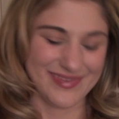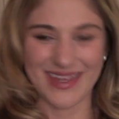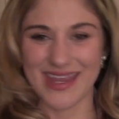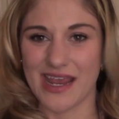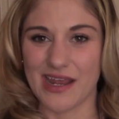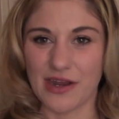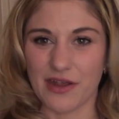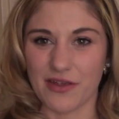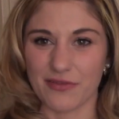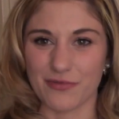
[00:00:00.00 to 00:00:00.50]

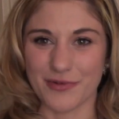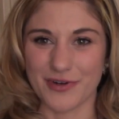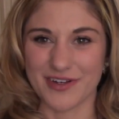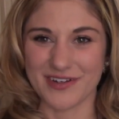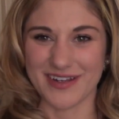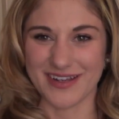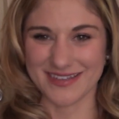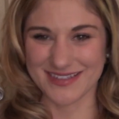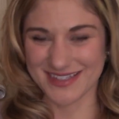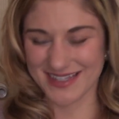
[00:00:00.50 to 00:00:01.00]
it is what
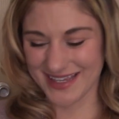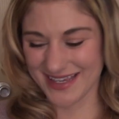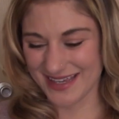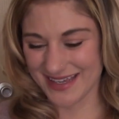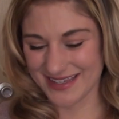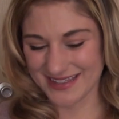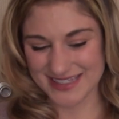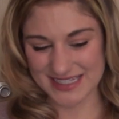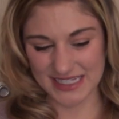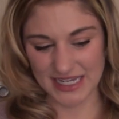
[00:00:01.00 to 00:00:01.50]
it is.
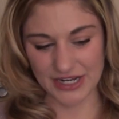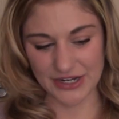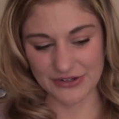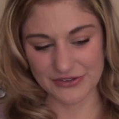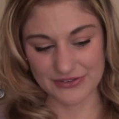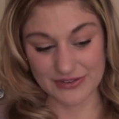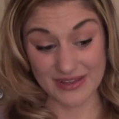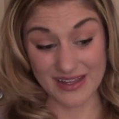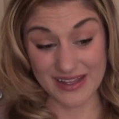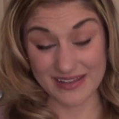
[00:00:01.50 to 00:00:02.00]

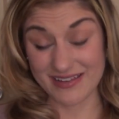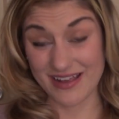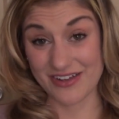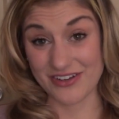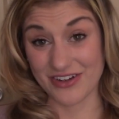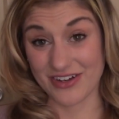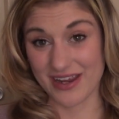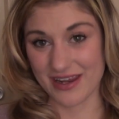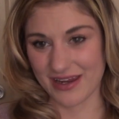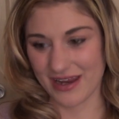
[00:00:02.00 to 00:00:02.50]
So that's how
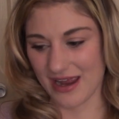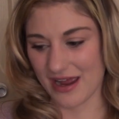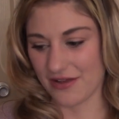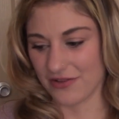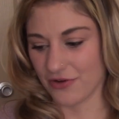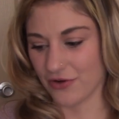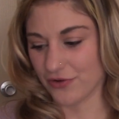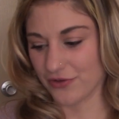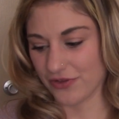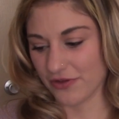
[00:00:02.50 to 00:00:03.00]
long I get out
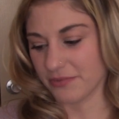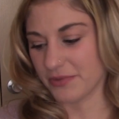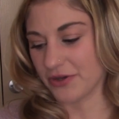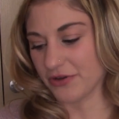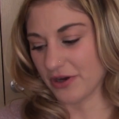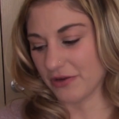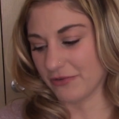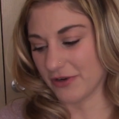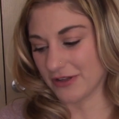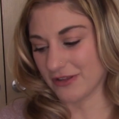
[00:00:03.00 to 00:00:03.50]
of the Ulta
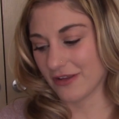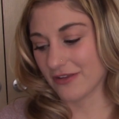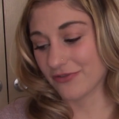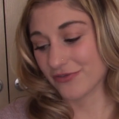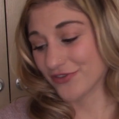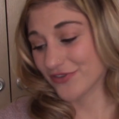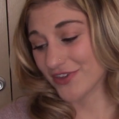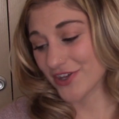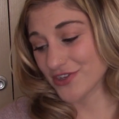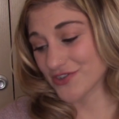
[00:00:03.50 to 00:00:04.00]
Beauty one. This
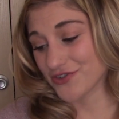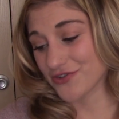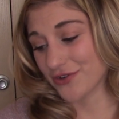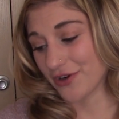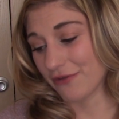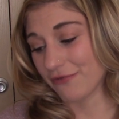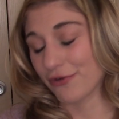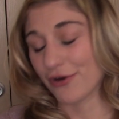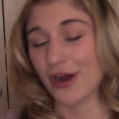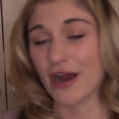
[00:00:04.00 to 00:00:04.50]
one says
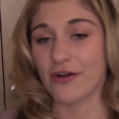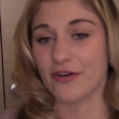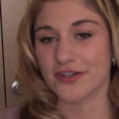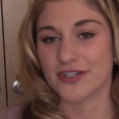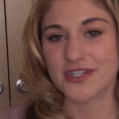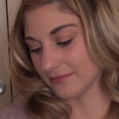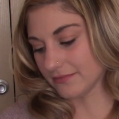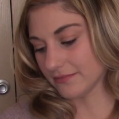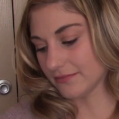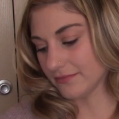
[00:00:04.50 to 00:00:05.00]
24
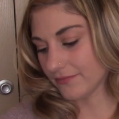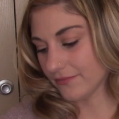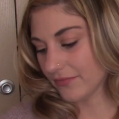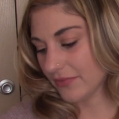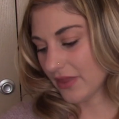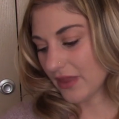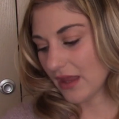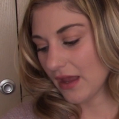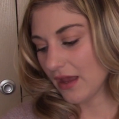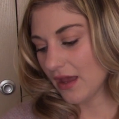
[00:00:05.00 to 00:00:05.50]
hours.
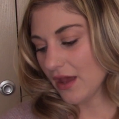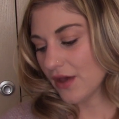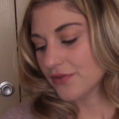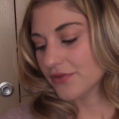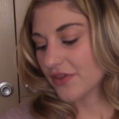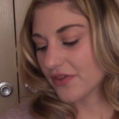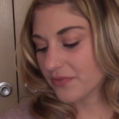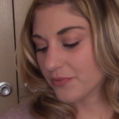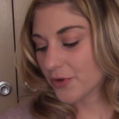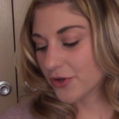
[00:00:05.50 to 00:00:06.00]

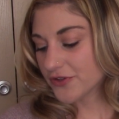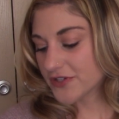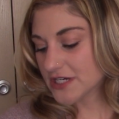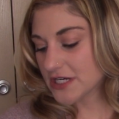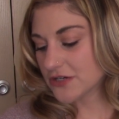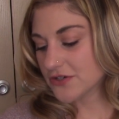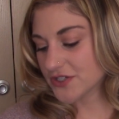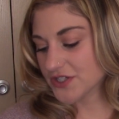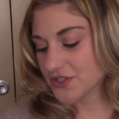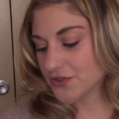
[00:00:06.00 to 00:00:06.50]
This
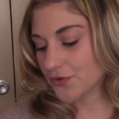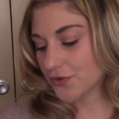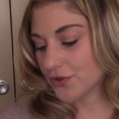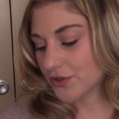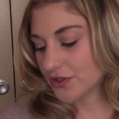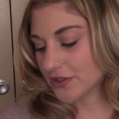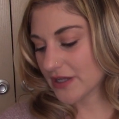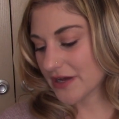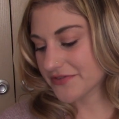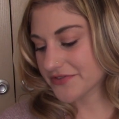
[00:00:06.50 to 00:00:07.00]
multi-use
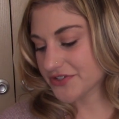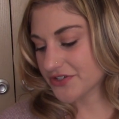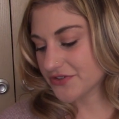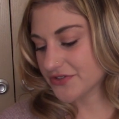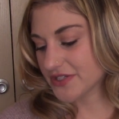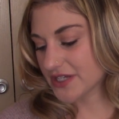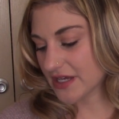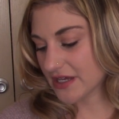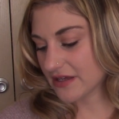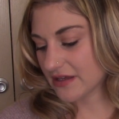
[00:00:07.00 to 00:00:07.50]
tool allows you
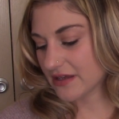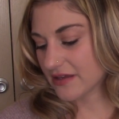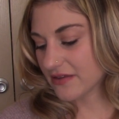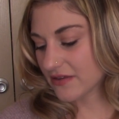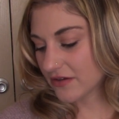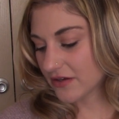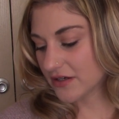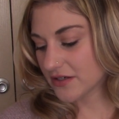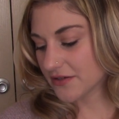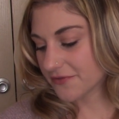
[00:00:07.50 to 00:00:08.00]
to
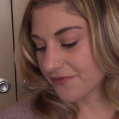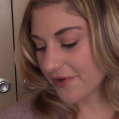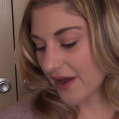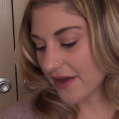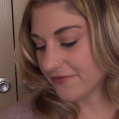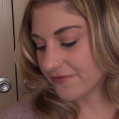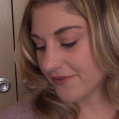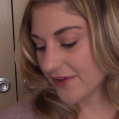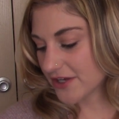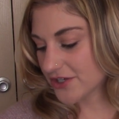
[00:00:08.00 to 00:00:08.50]
easily
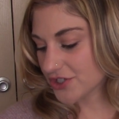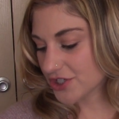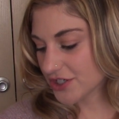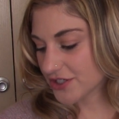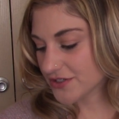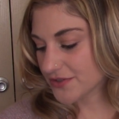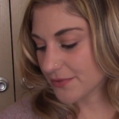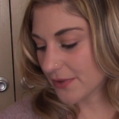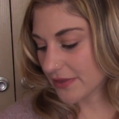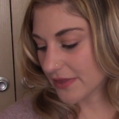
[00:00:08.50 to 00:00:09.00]
define
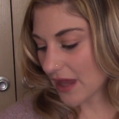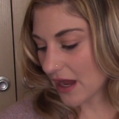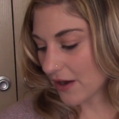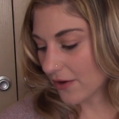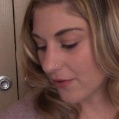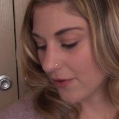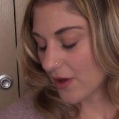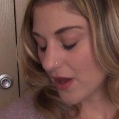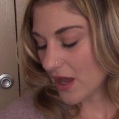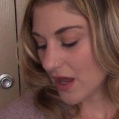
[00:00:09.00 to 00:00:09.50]
features
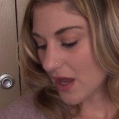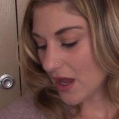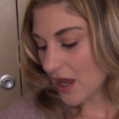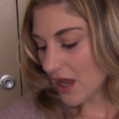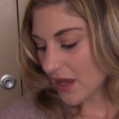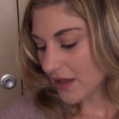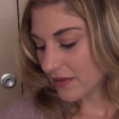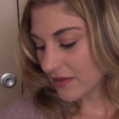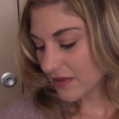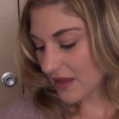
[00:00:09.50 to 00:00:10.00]
without
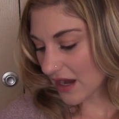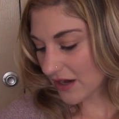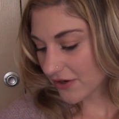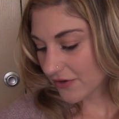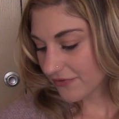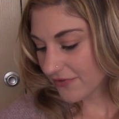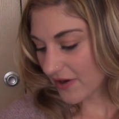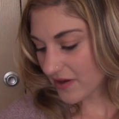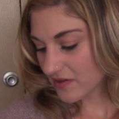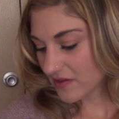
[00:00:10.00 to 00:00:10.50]

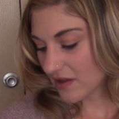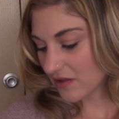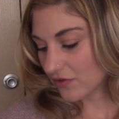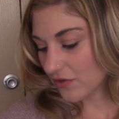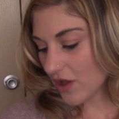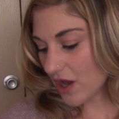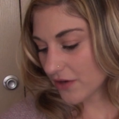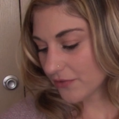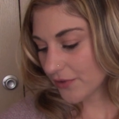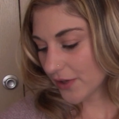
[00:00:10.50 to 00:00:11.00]
sacrificing
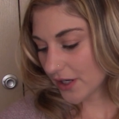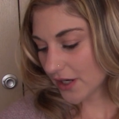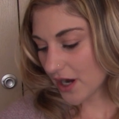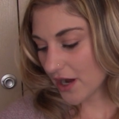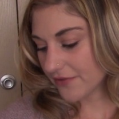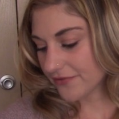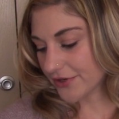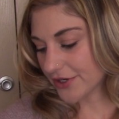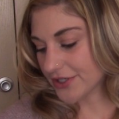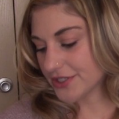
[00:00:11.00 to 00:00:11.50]
longwear
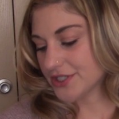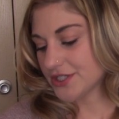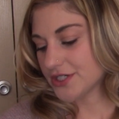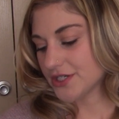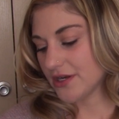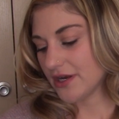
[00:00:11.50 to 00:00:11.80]
coverage.